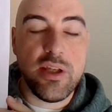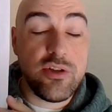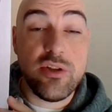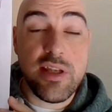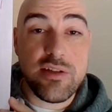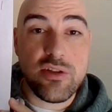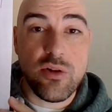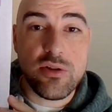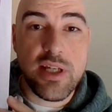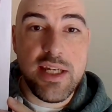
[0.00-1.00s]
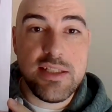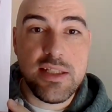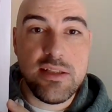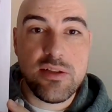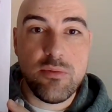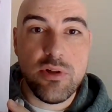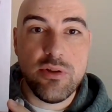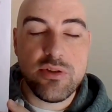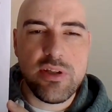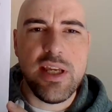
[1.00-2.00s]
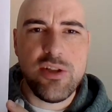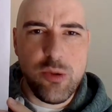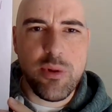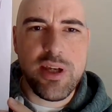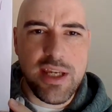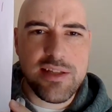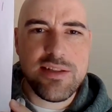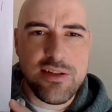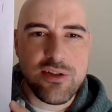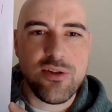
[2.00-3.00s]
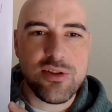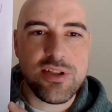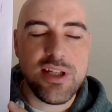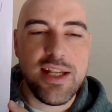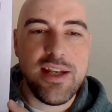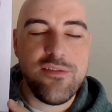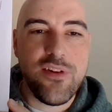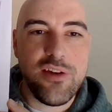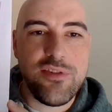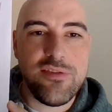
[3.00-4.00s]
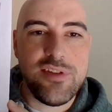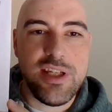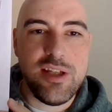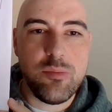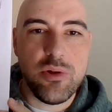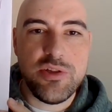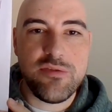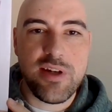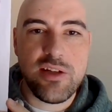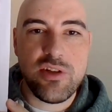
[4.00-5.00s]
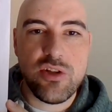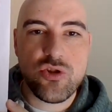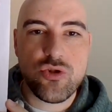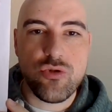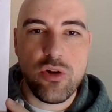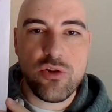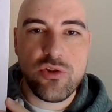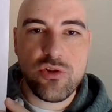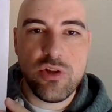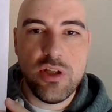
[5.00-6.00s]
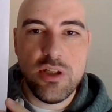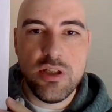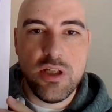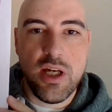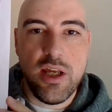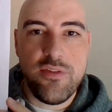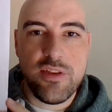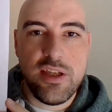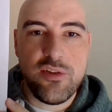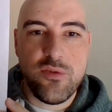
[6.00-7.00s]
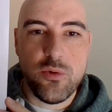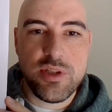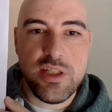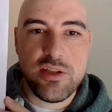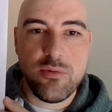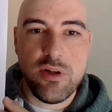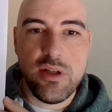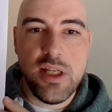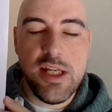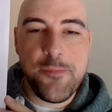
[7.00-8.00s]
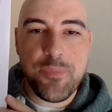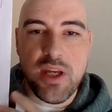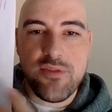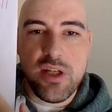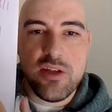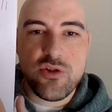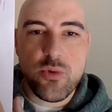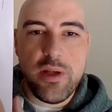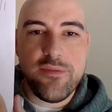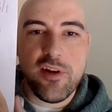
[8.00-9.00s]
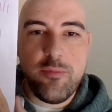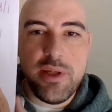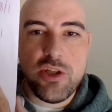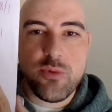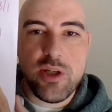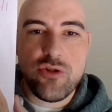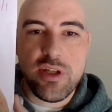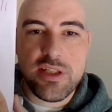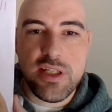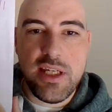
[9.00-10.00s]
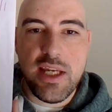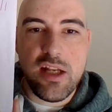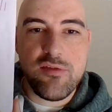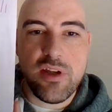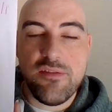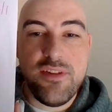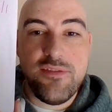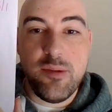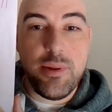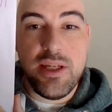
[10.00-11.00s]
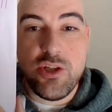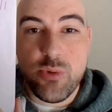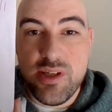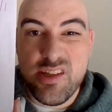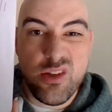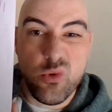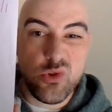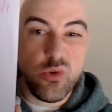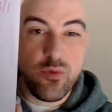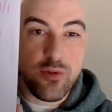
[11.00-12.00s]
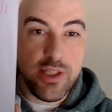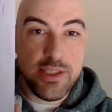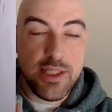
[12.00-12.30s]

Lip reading: Desert Doctor 18 to 1. So yeah, Dubai Guest, Desert Doctor, and then 515 Pontefract Strox. I think that is 14 to 1. I've done it as 25p each way Trixie, and I've done 50p each way singles on all three.